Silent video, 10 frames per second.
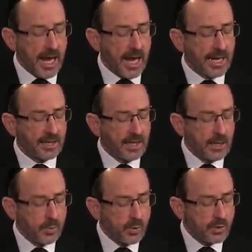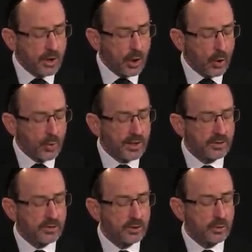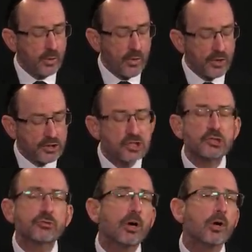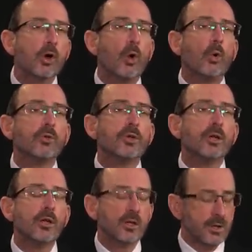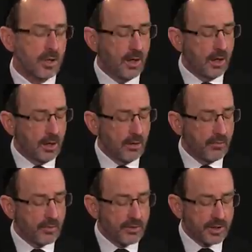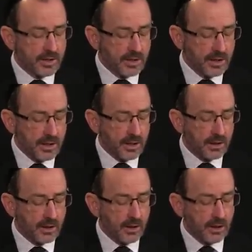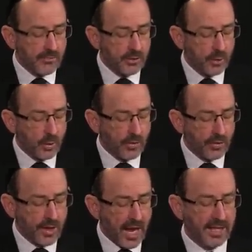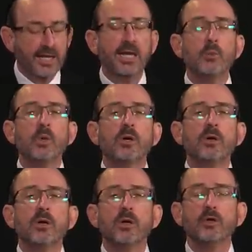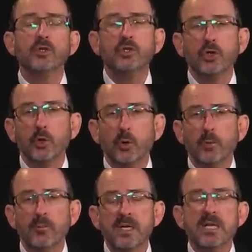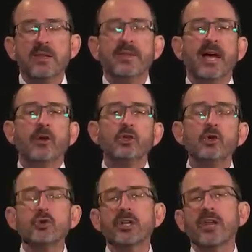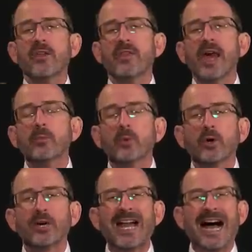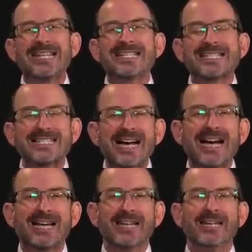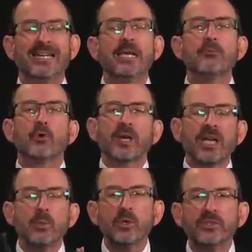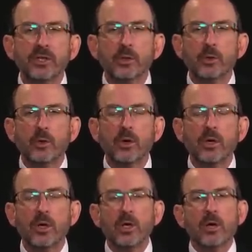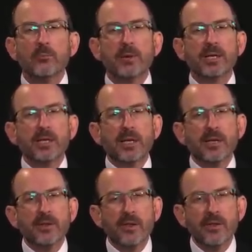and he will go into the stronghold of the king of the north, and he will do. Now, usually that word asa in Hebrew, he will do, but in